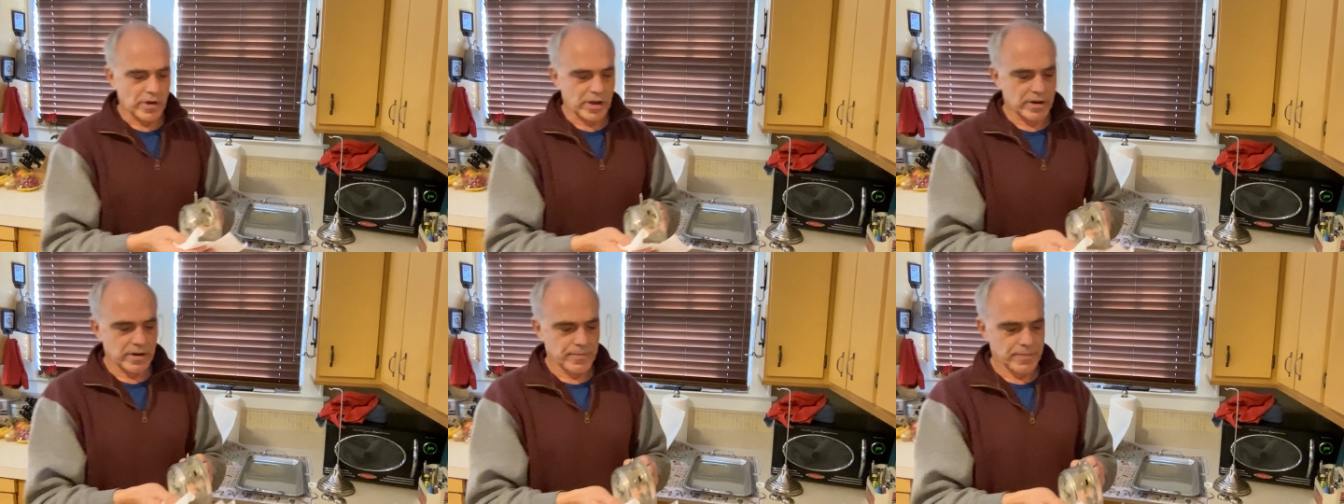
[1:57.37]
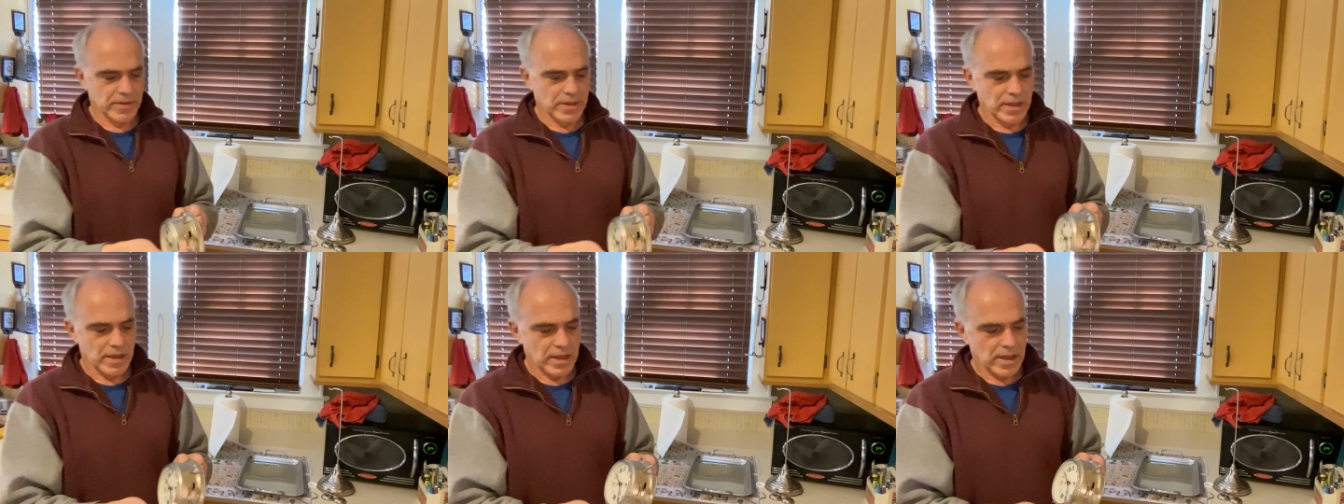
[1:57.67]
it.
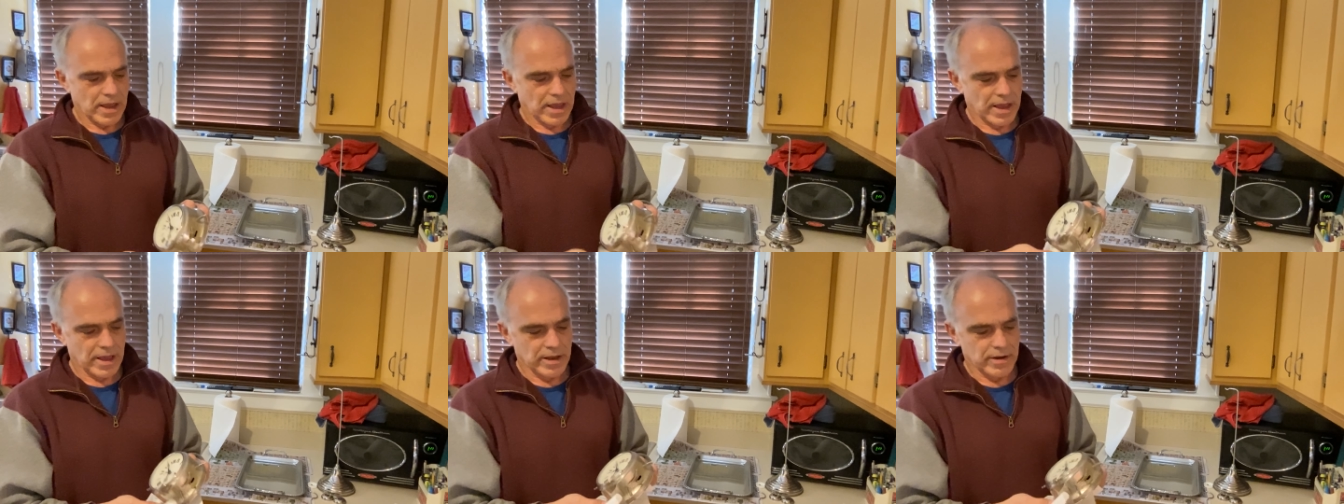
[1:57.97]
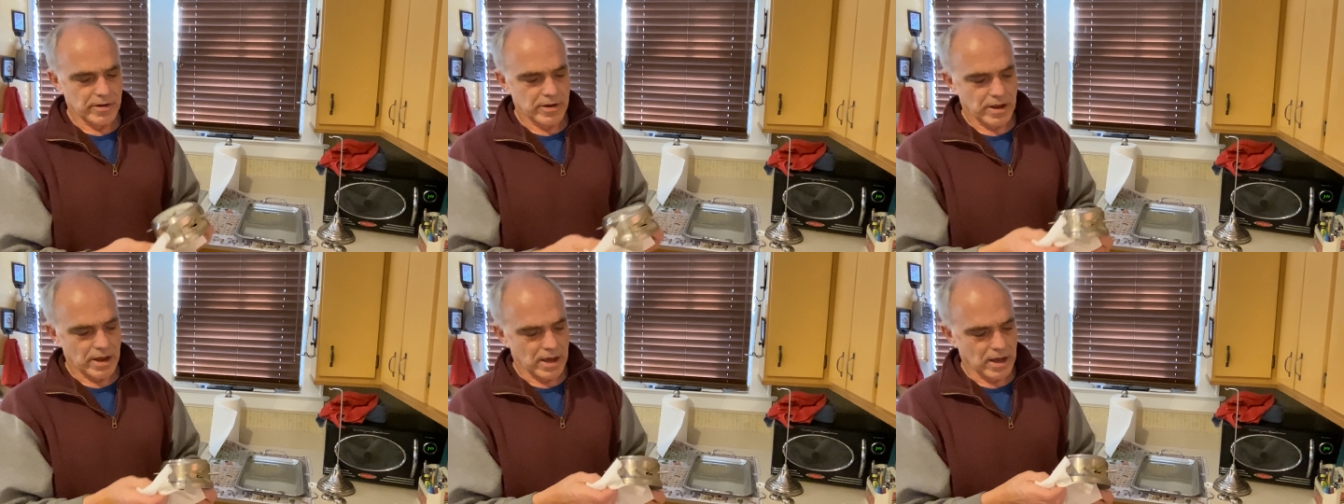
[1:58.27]

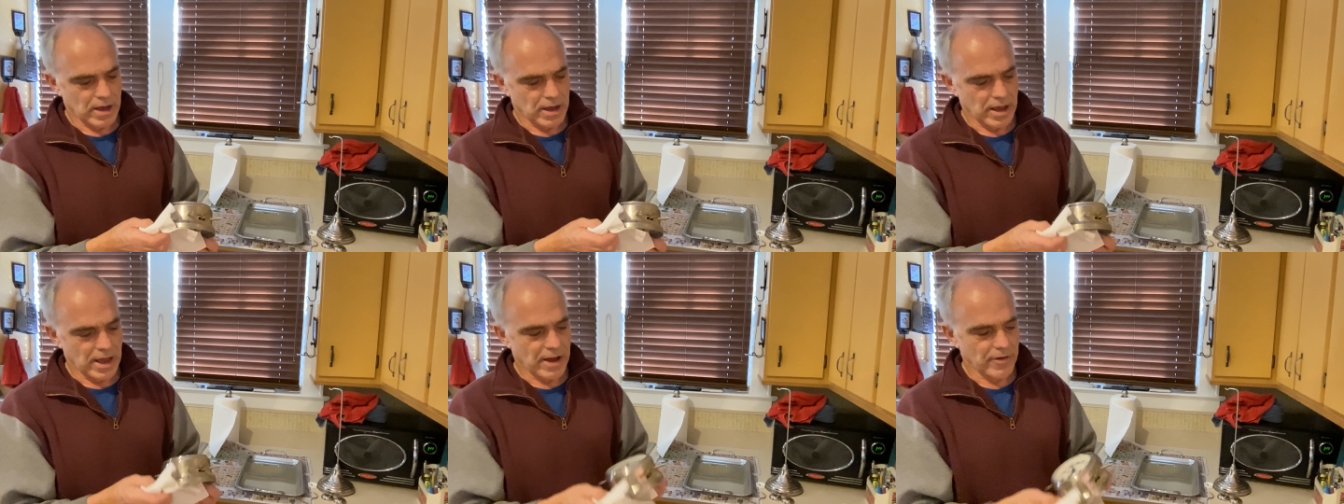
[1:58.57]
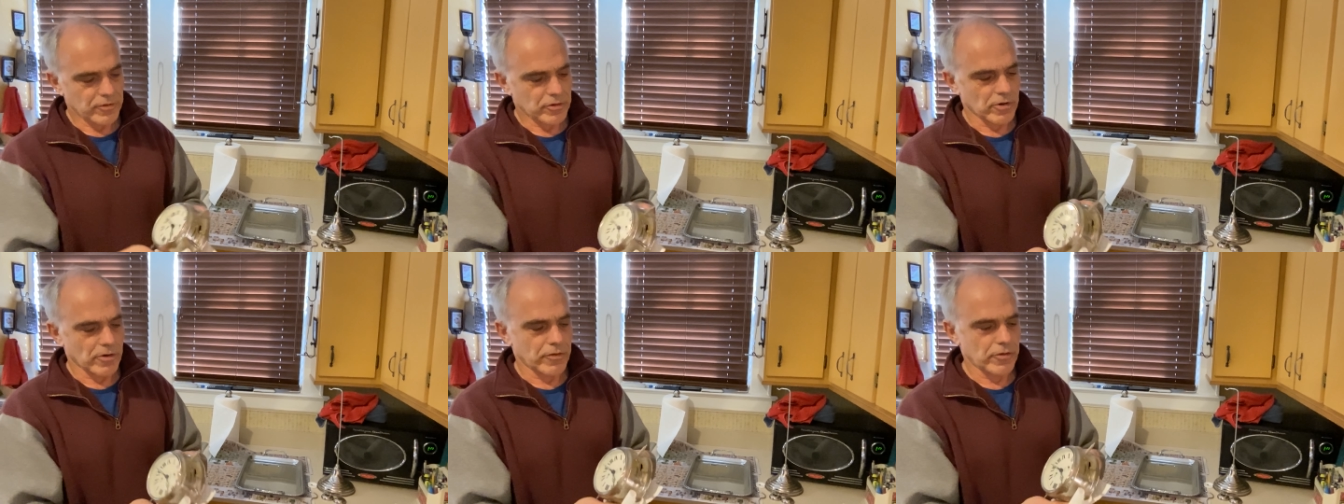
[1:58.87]
And uh,
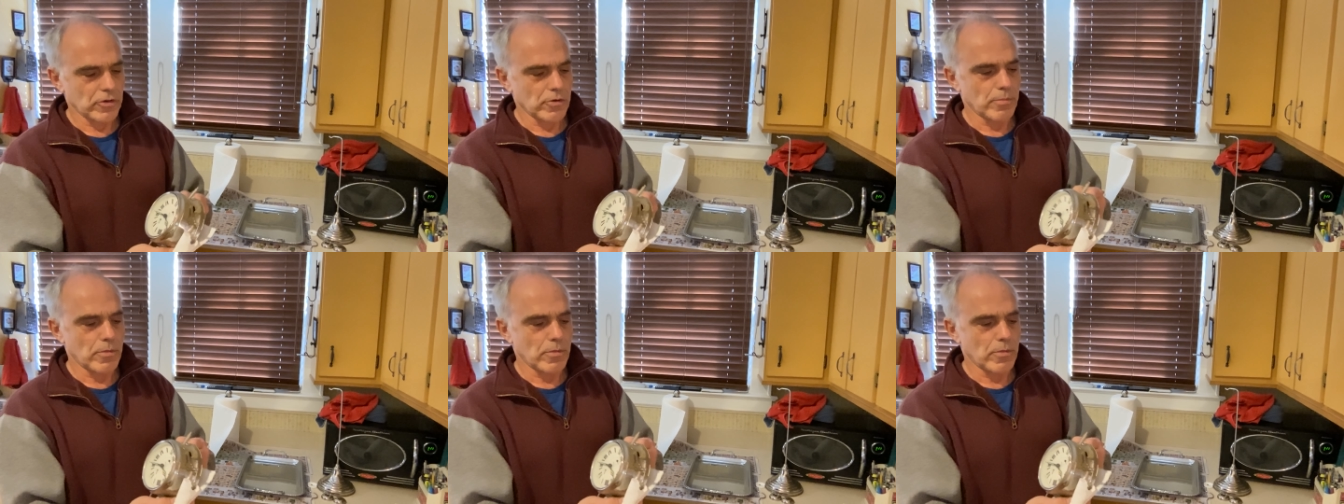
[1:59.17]
after a few